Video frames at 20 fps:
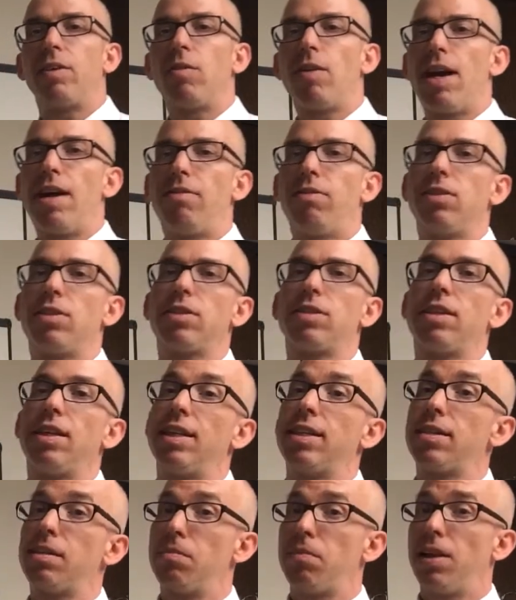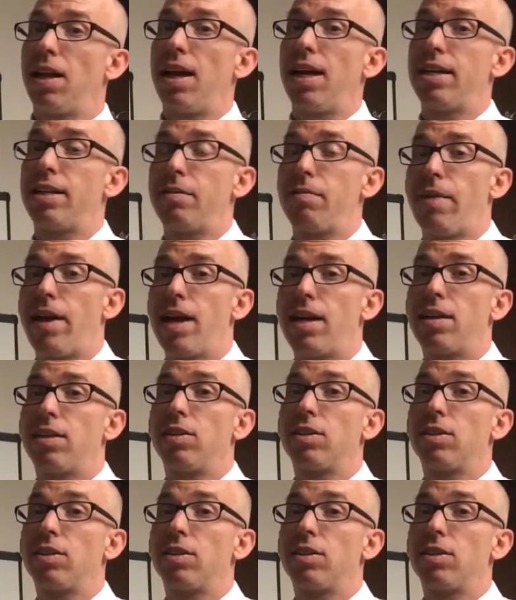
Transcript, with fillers: The graph looks like supply and demand.